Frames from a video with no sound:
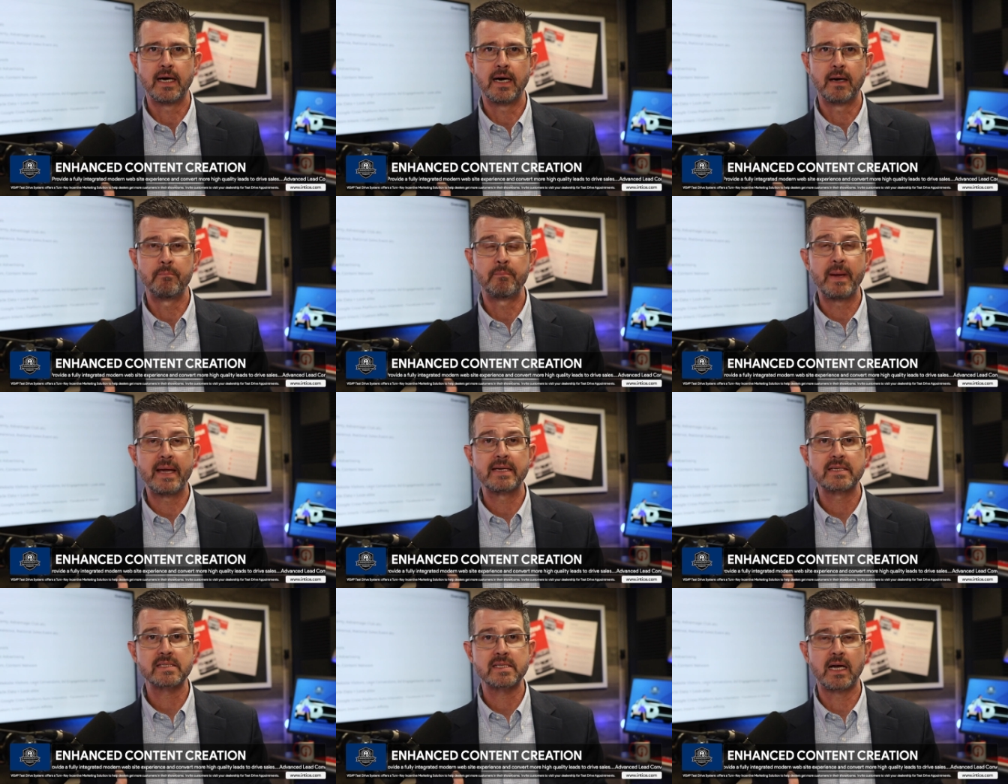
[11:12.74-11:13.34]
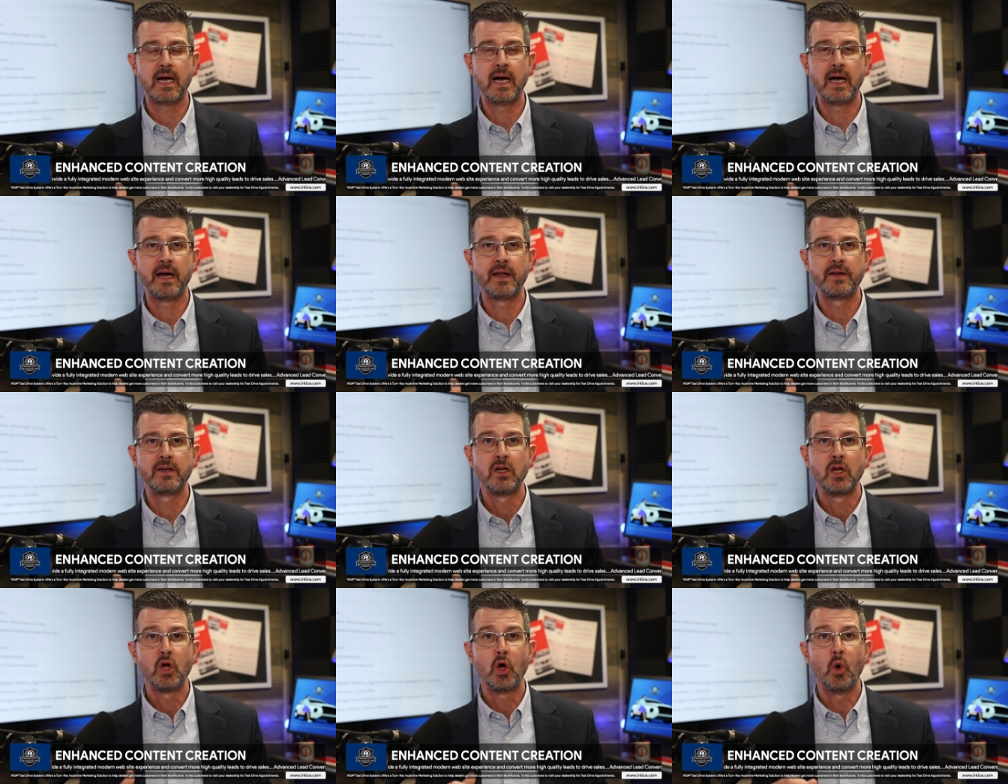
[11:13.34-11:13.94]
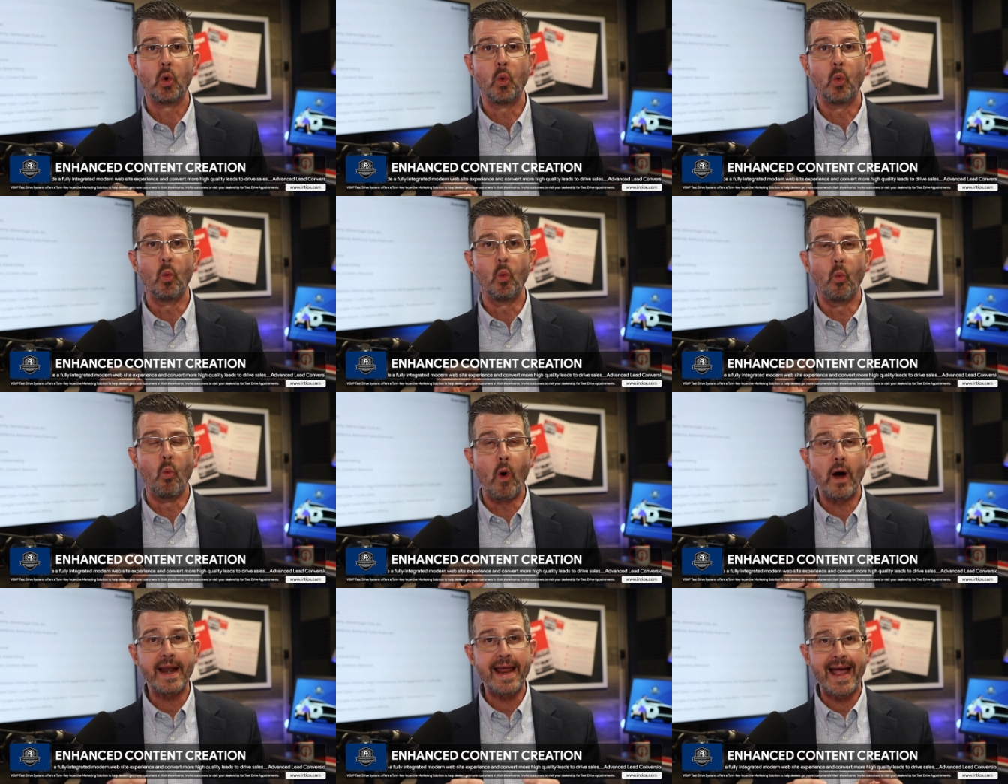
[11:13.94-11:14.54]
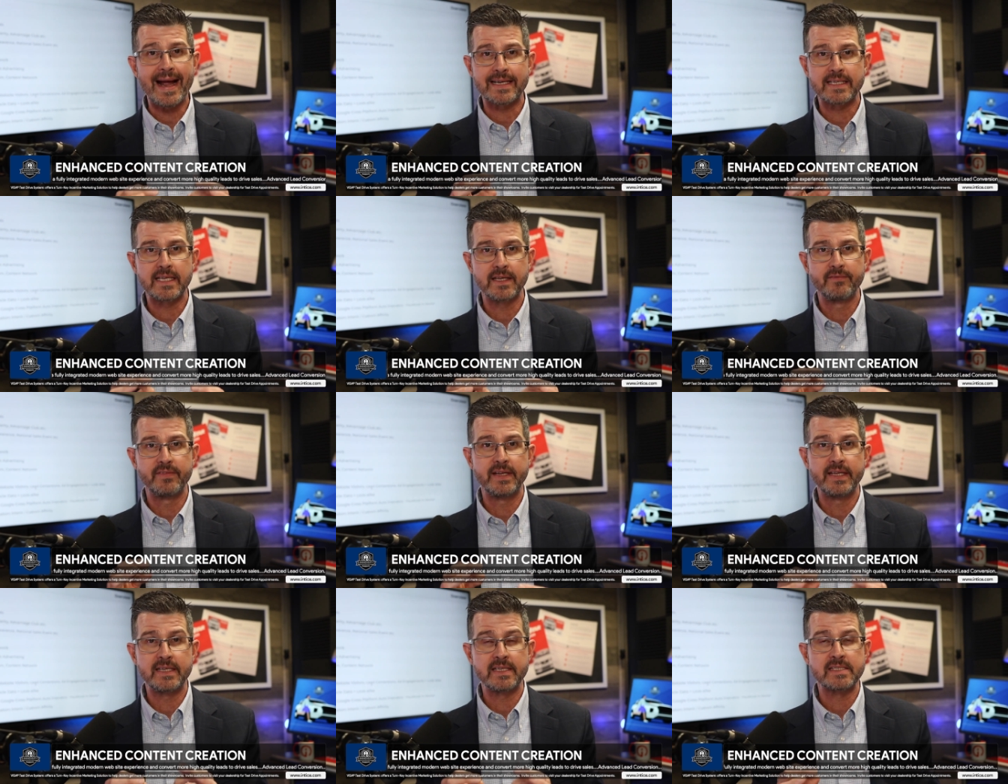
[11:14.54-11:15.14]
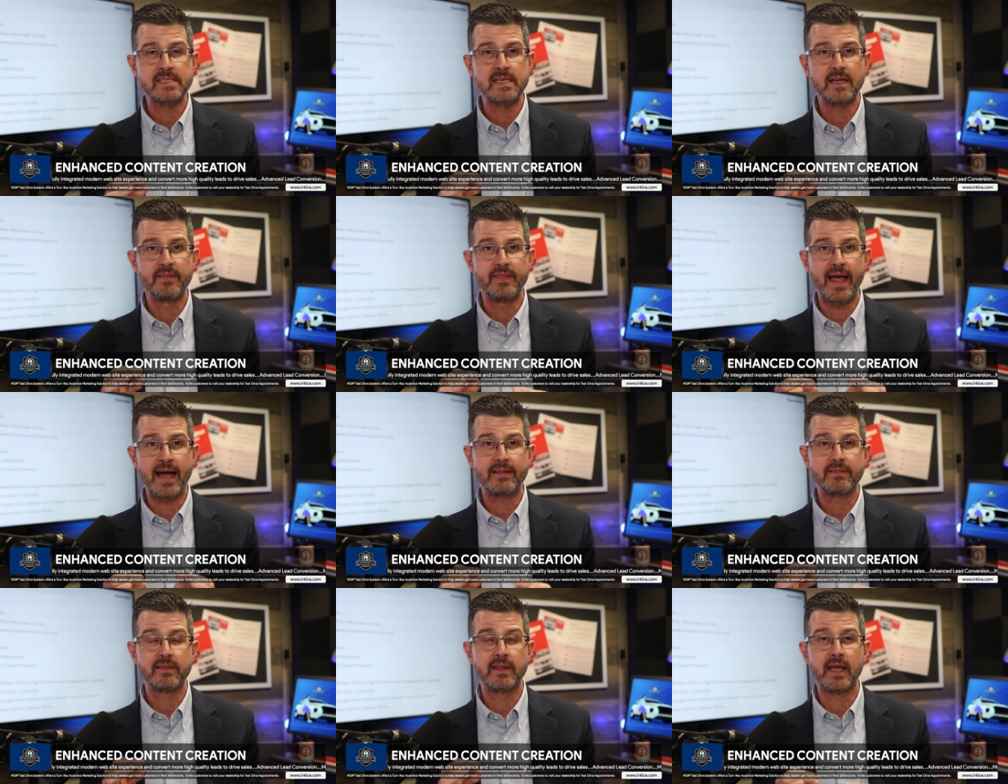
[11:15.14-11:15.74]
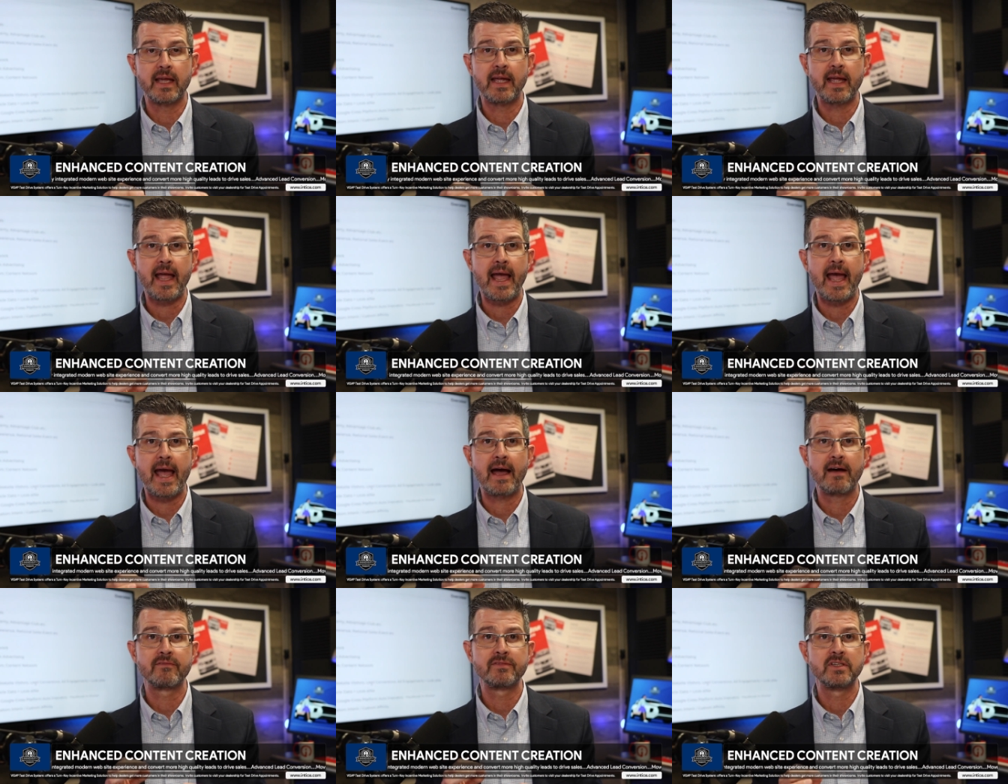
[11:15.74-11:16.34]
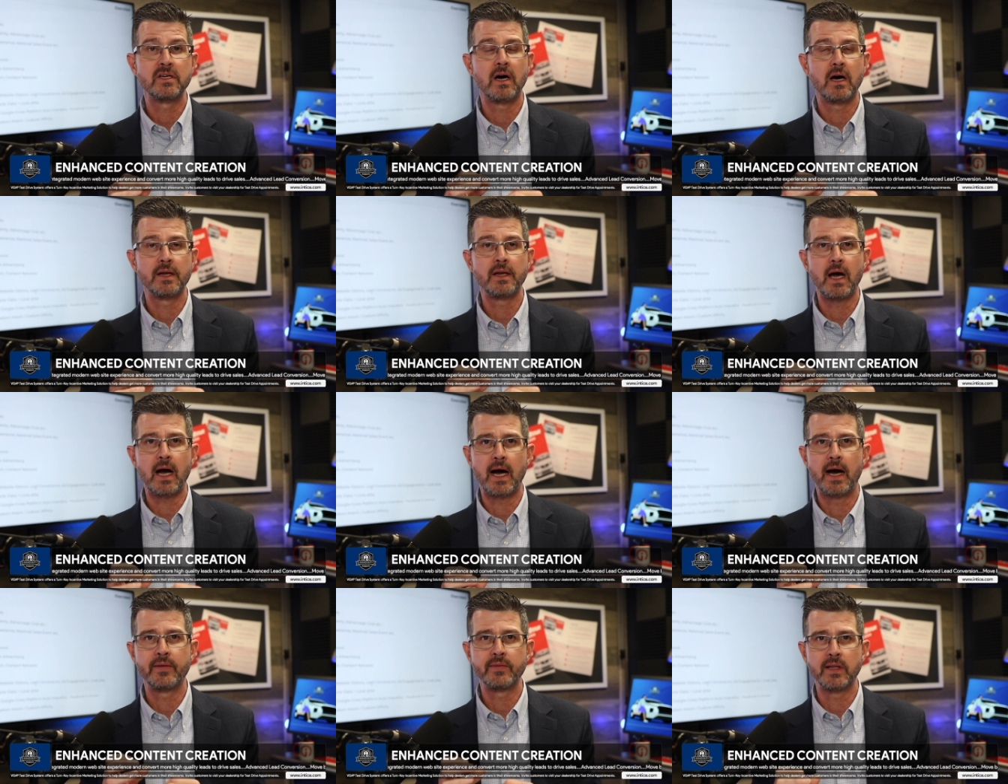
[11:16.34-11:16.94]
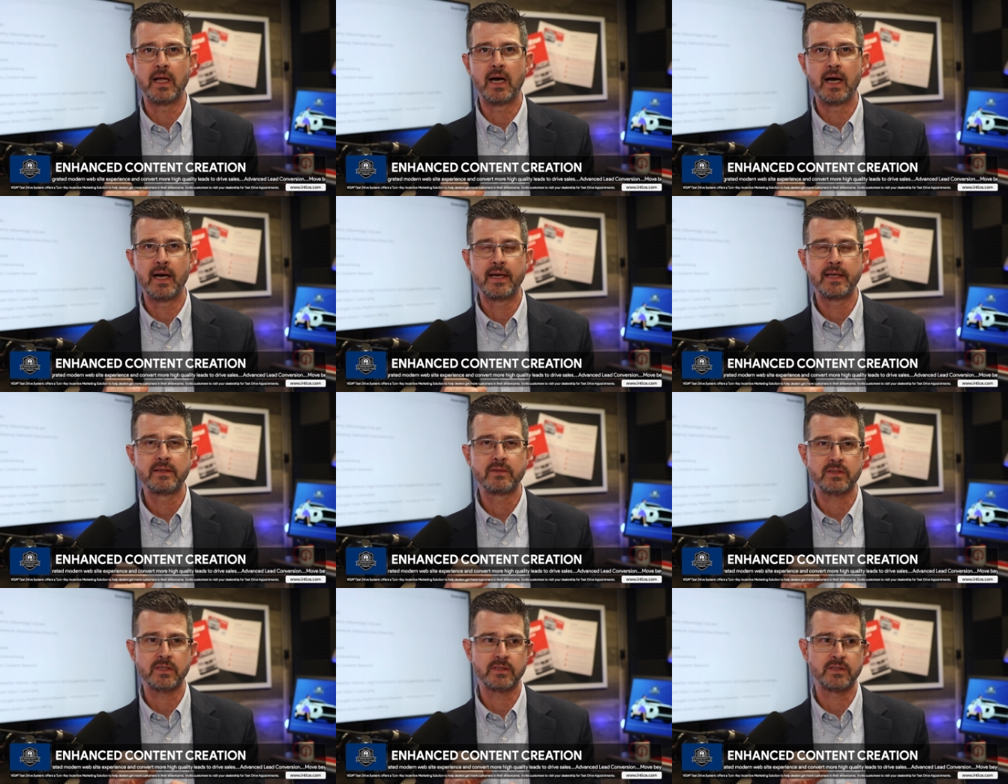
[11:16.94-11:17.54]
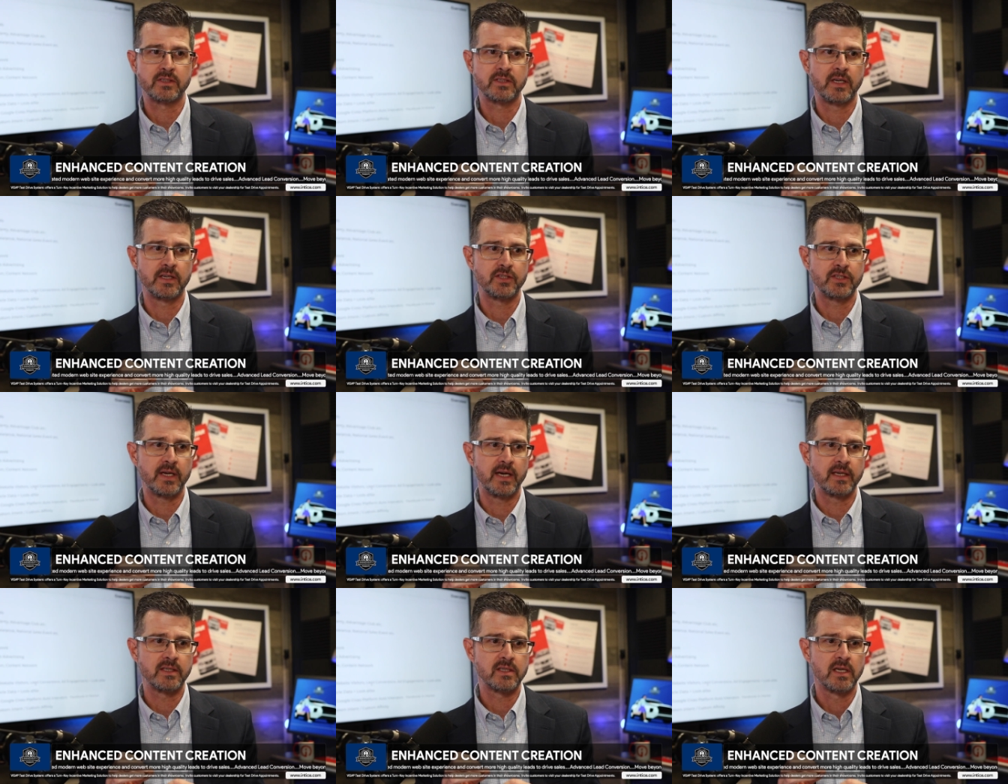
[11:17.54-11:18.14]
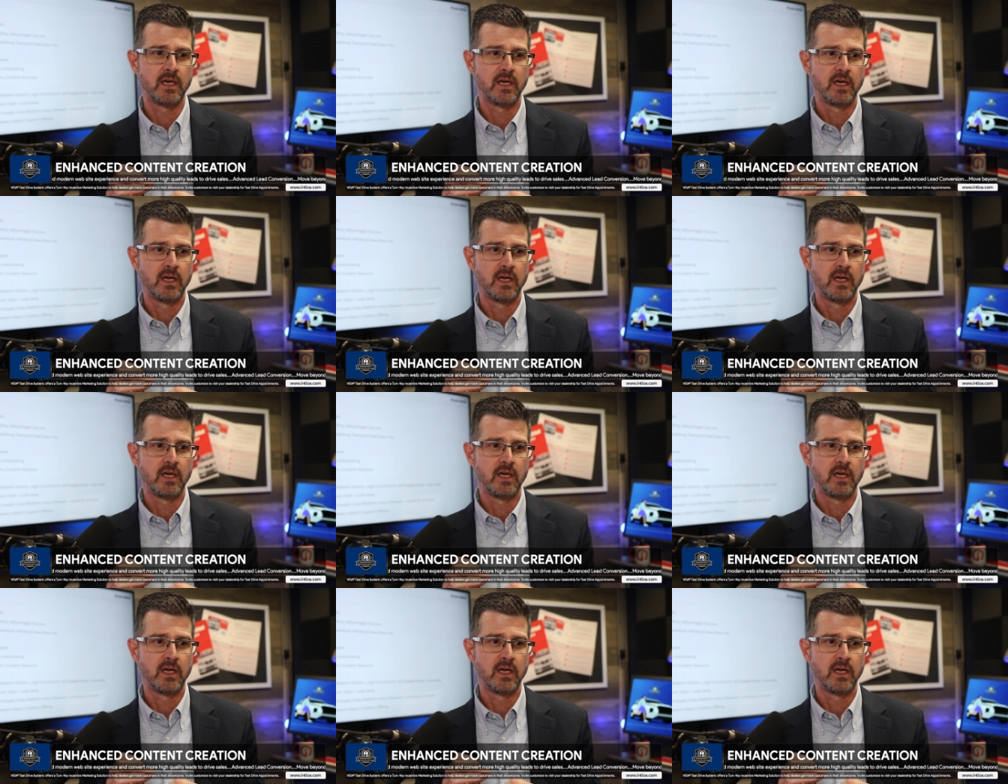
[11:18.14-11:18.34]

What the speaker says: based on what activities that they have done online, such as